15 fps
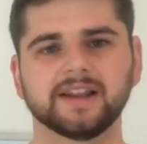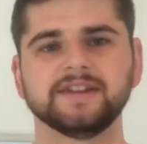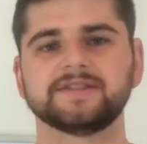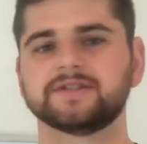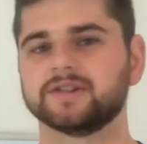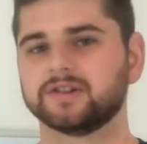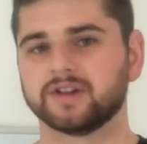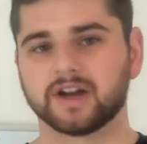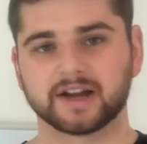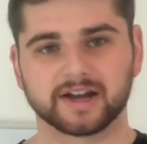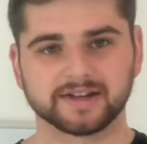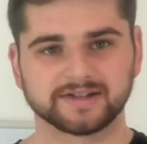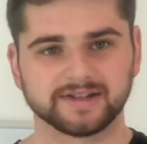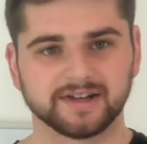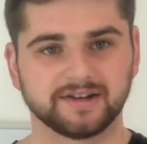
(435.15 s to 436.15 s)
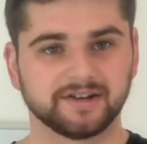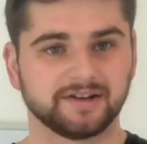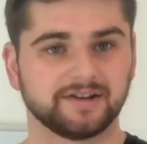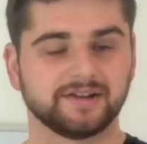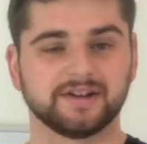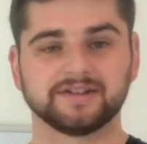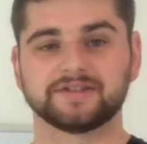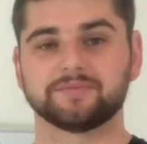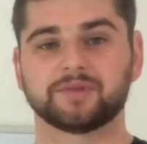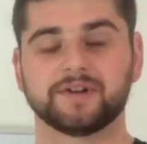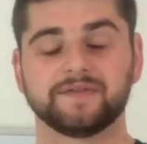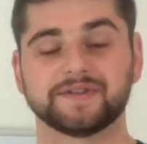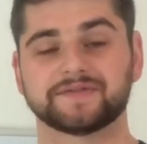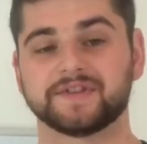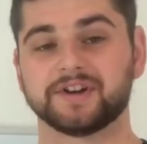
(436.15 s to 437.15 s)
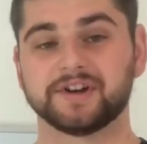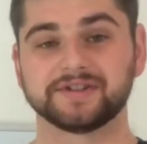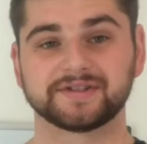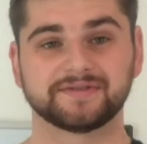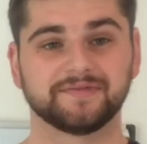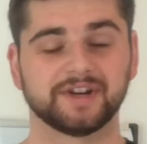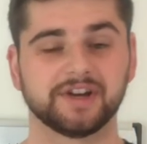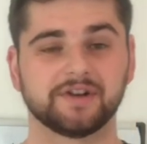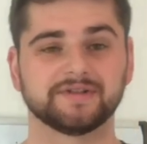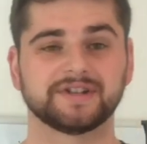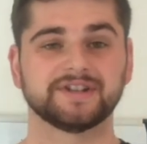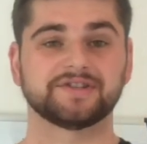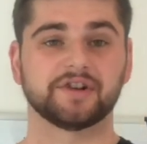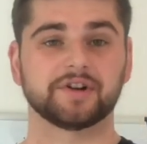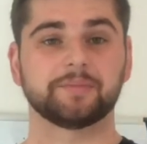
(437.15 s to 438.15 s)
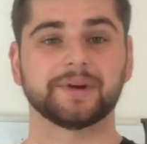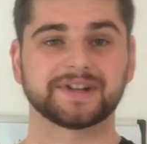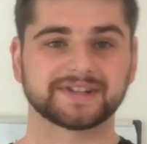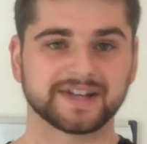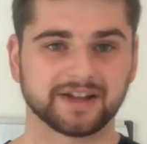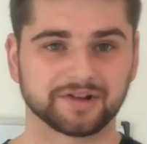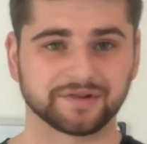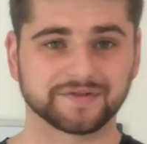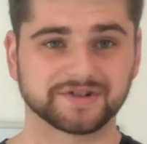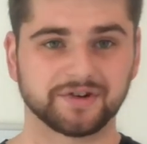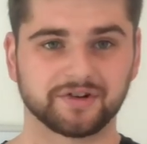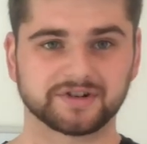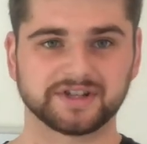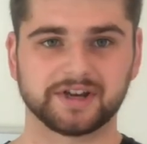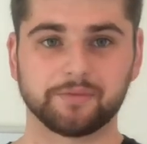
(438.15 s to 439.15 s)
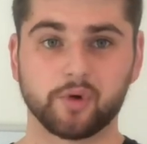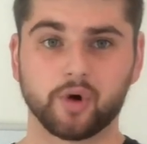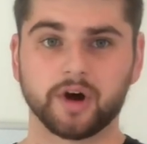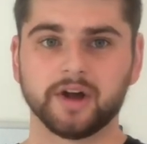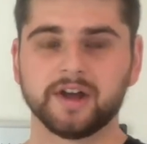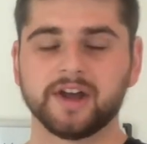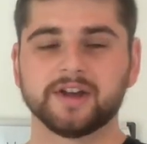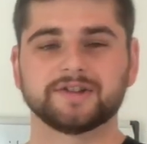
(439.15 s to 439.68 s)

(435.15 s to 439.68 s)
He's, like I said in some previous videos, he's not a big seller of stocks anymore.